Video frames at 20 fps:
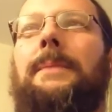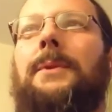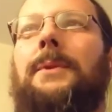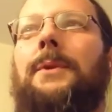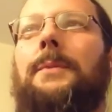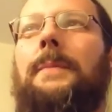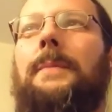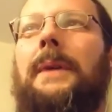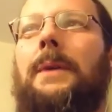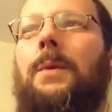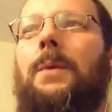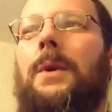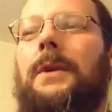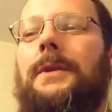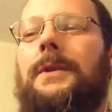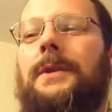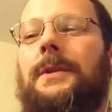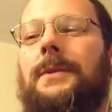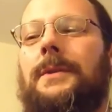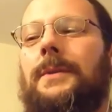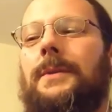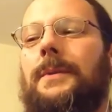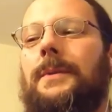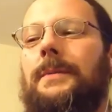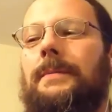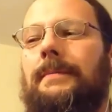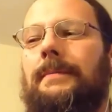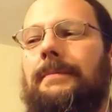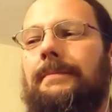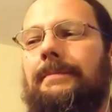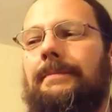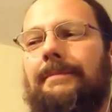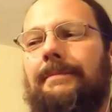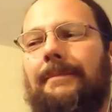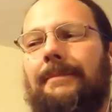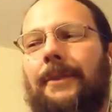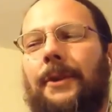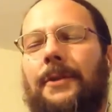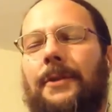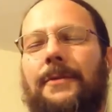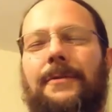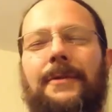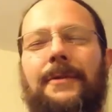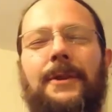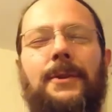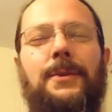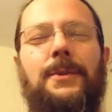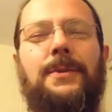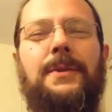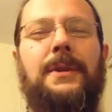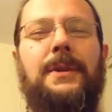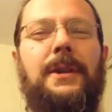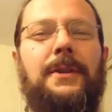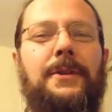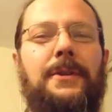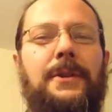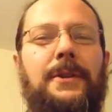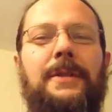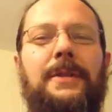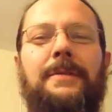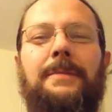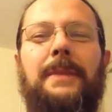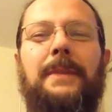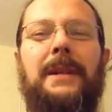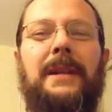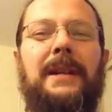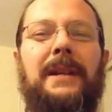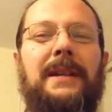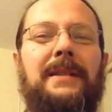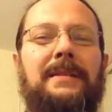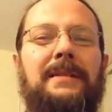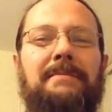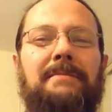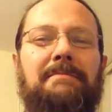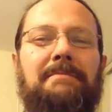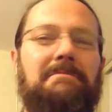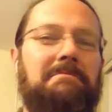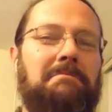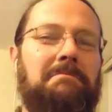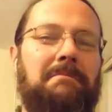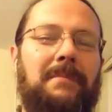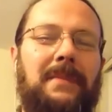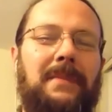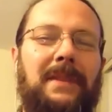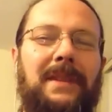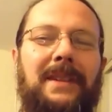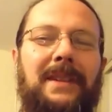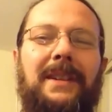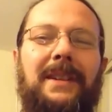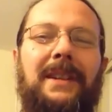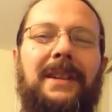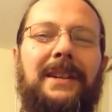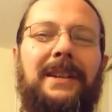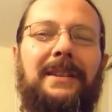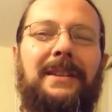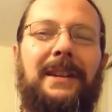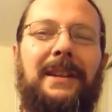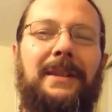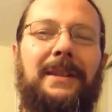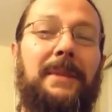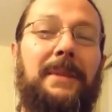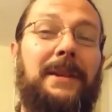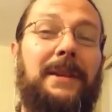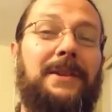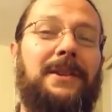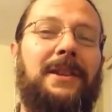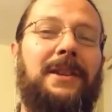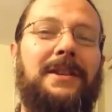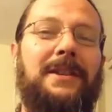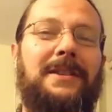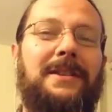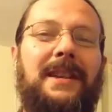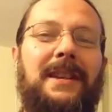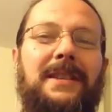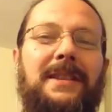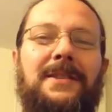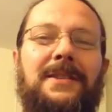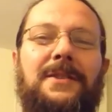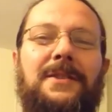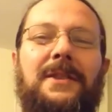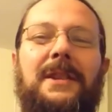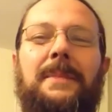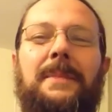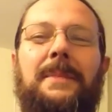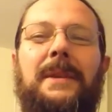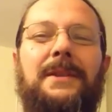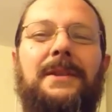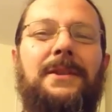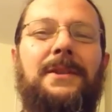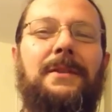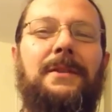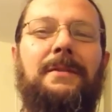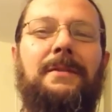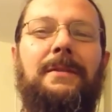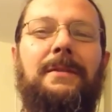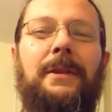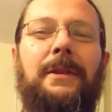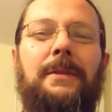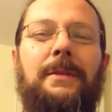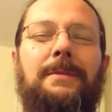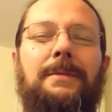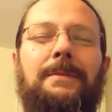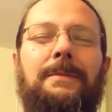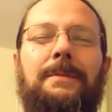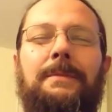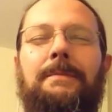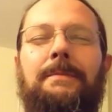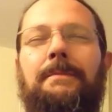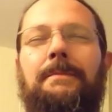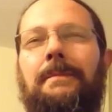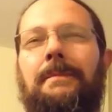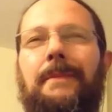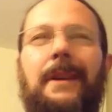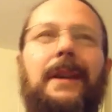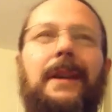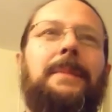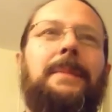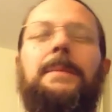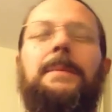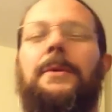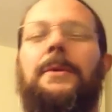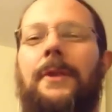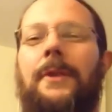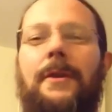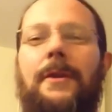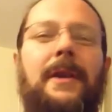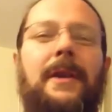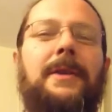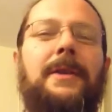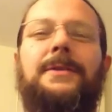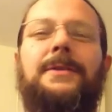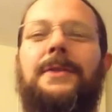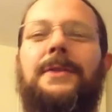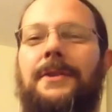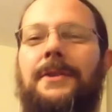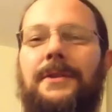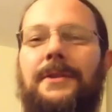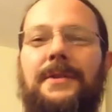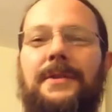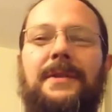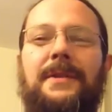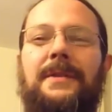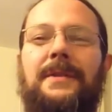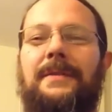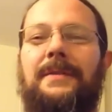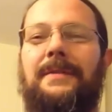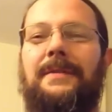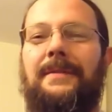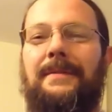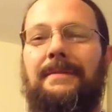people who may want to confuse the alternative media, it, it makes a lot of sense, right? Because you're you're getting people to run around in circles,